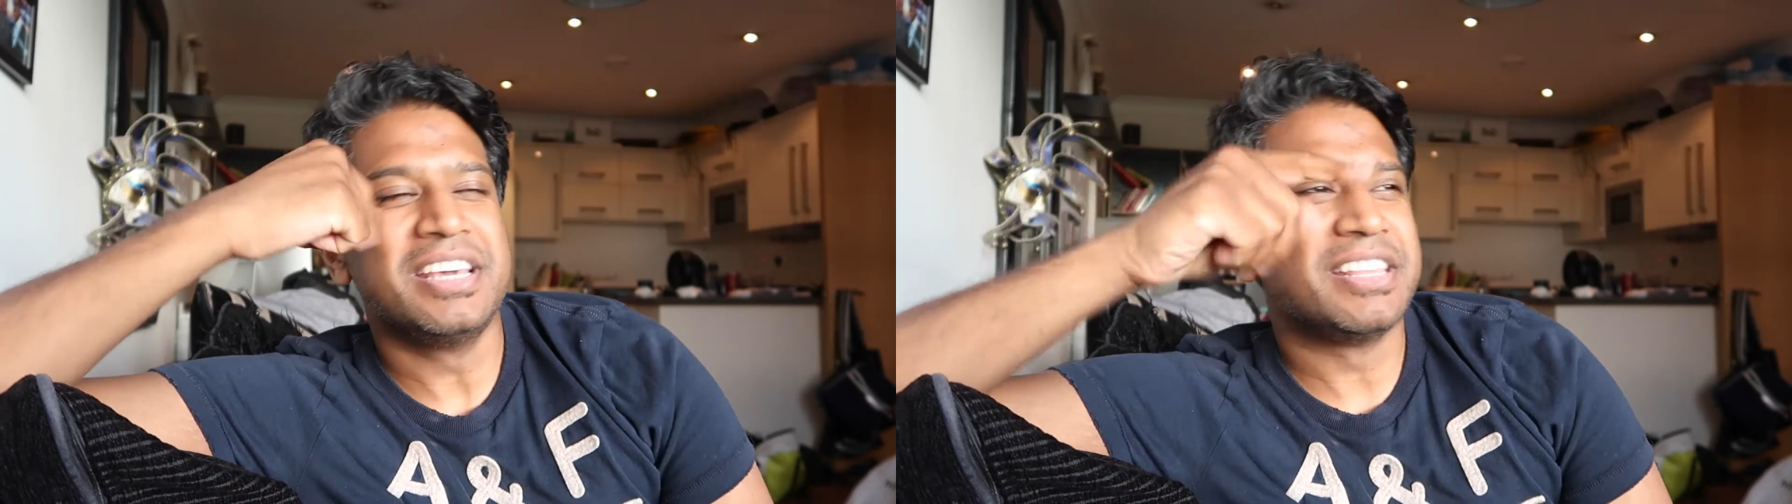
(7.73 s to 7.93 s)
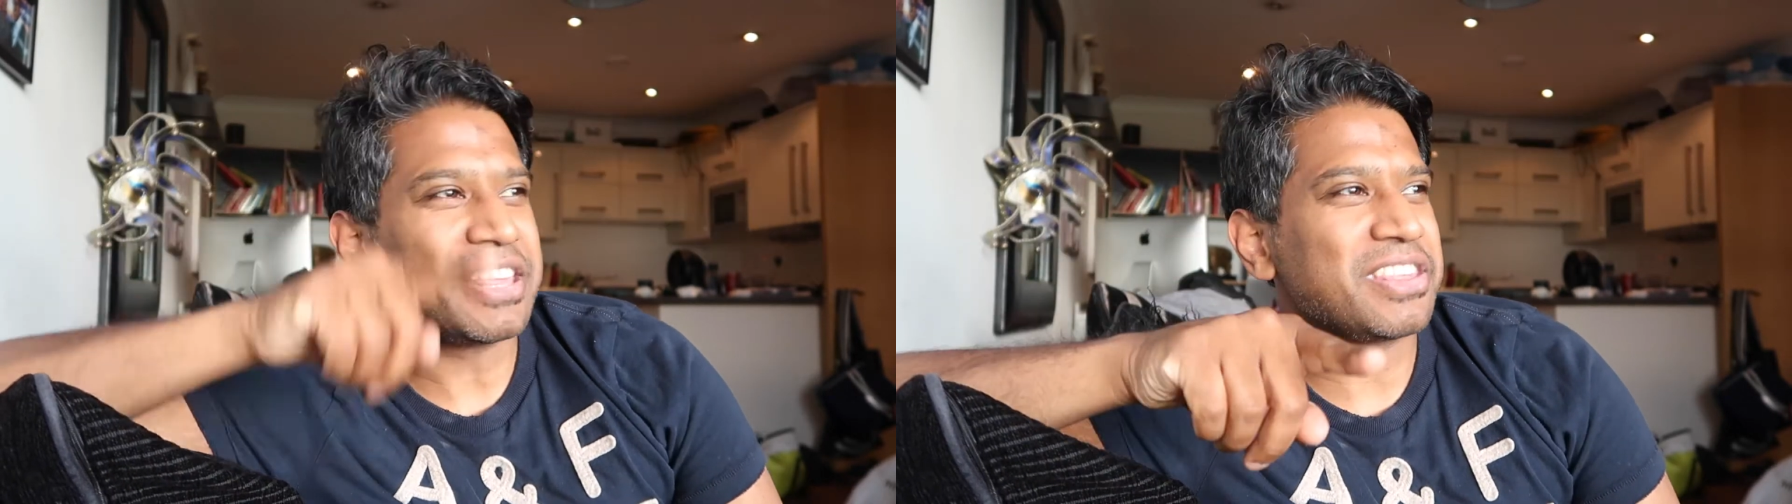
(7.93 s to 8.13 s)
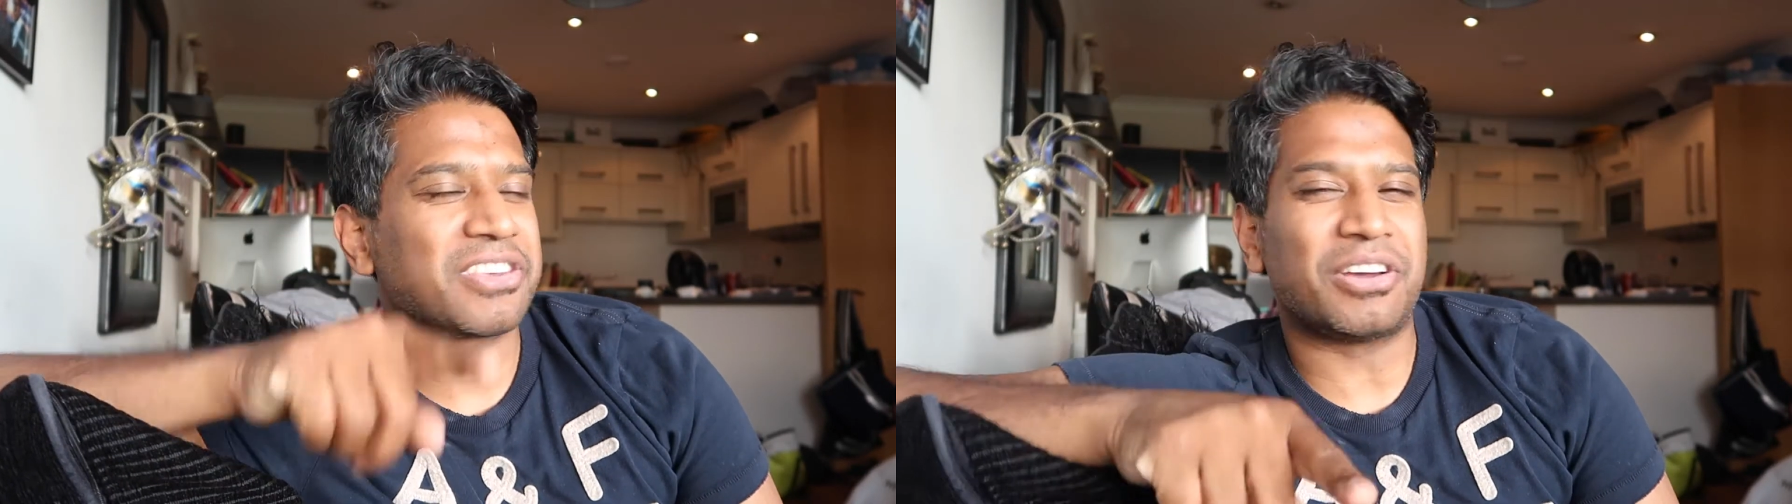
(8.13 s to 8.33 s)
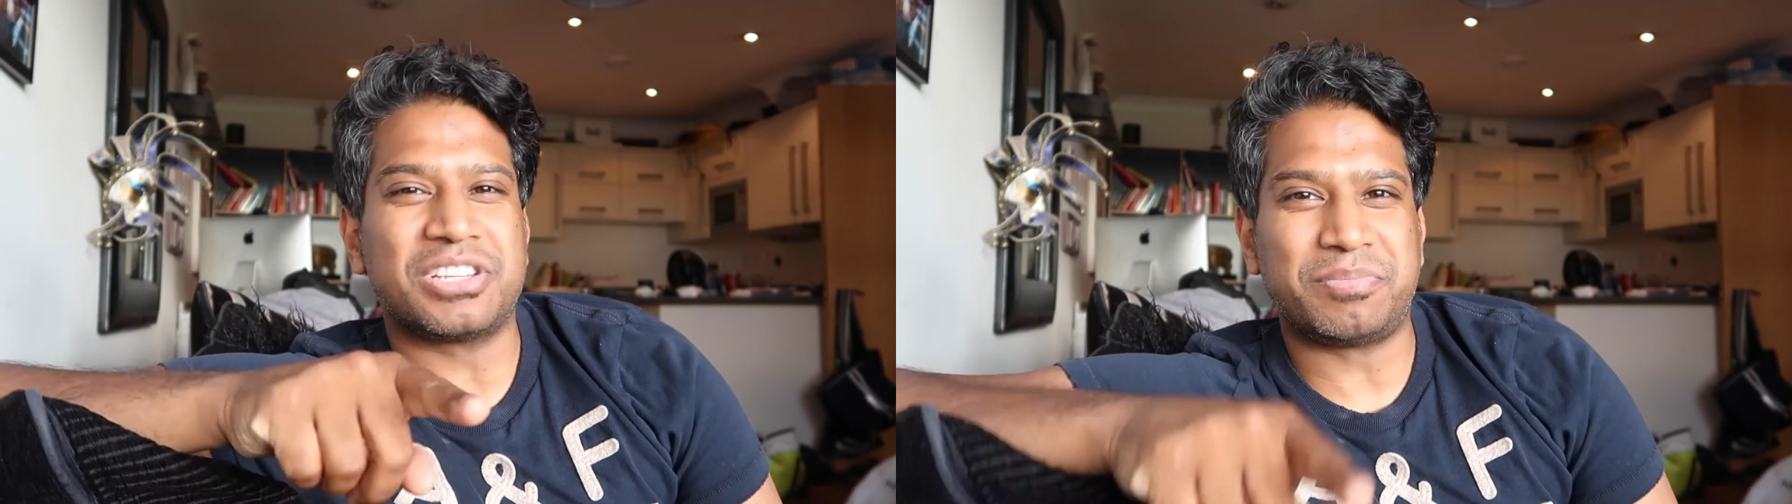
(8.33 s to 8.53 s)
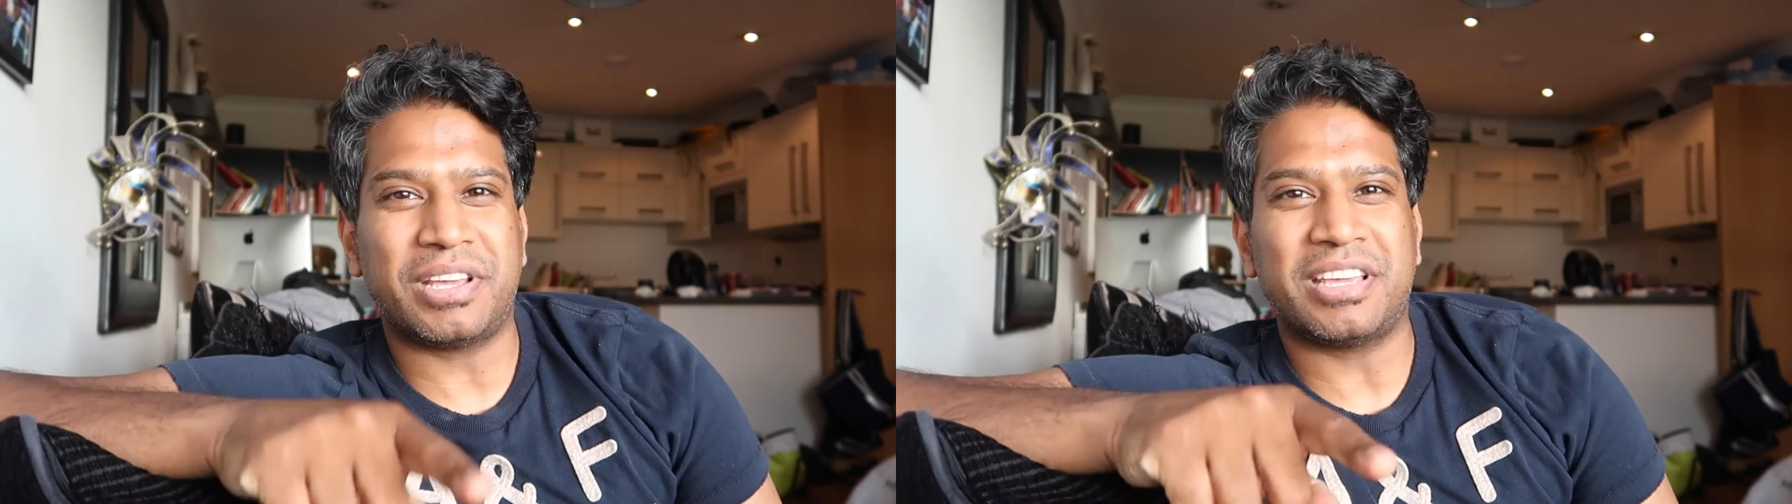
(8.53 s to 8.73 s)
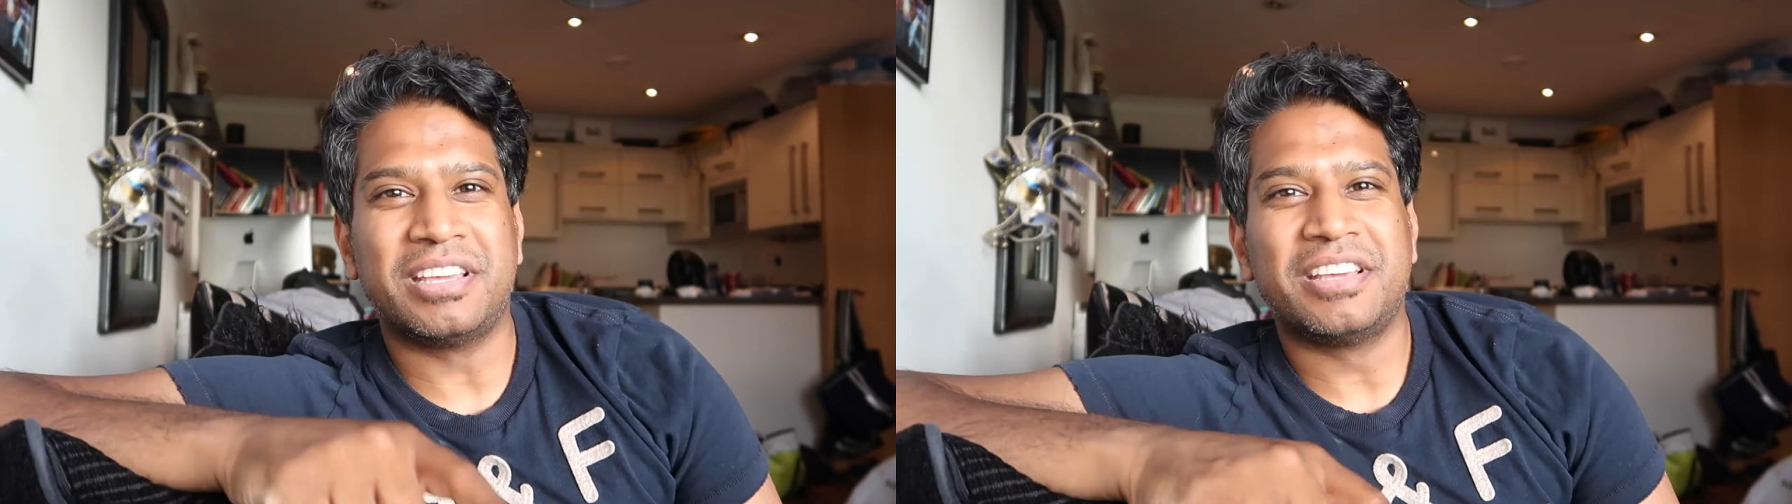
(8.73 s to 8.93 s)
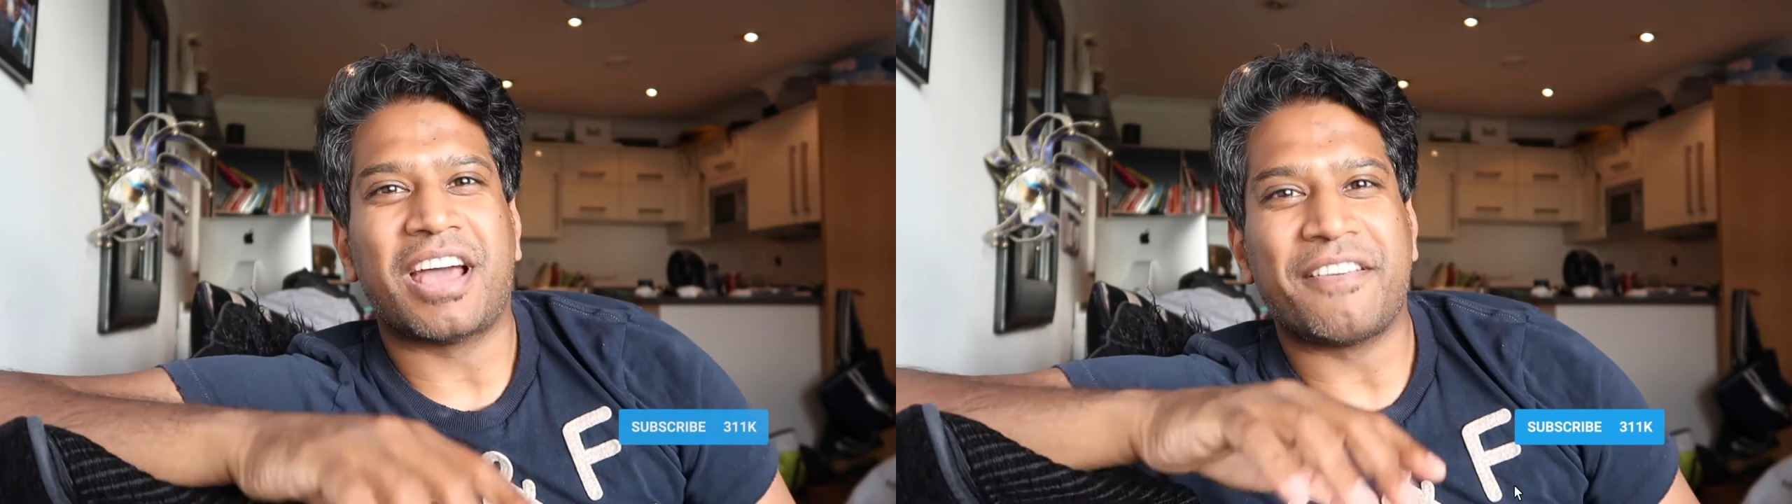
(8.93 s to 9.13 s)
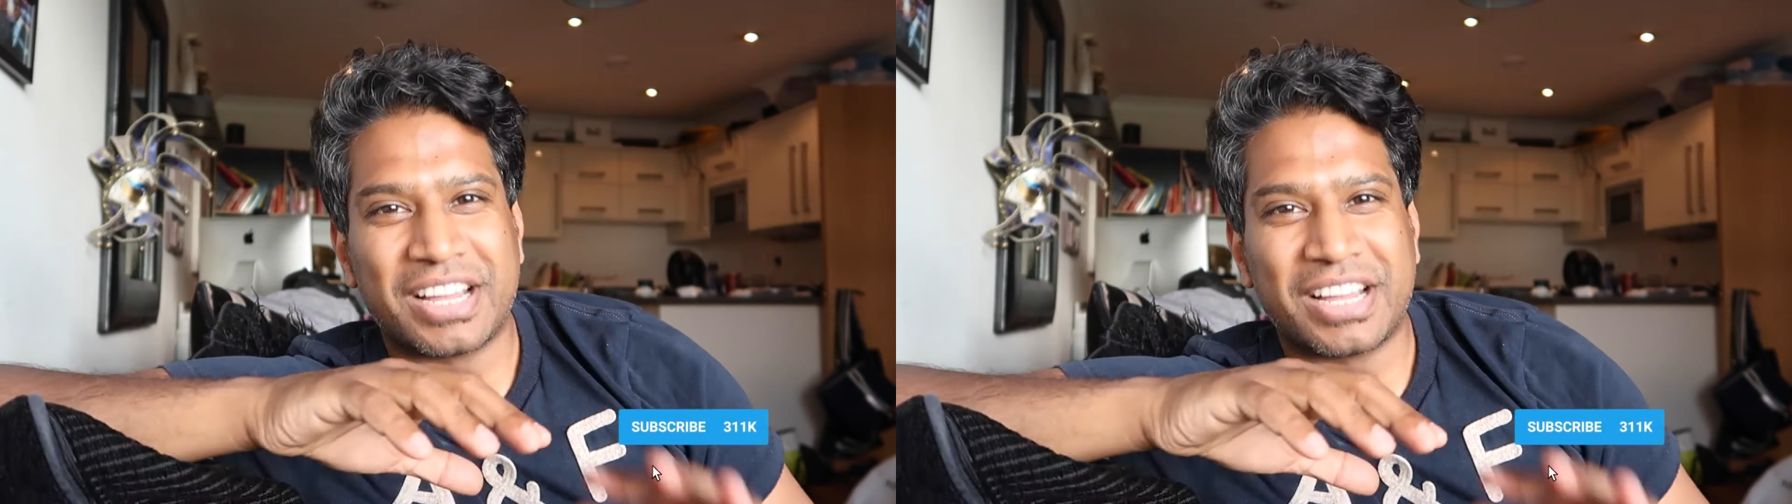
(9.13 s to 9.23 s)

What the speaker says: This is going to be a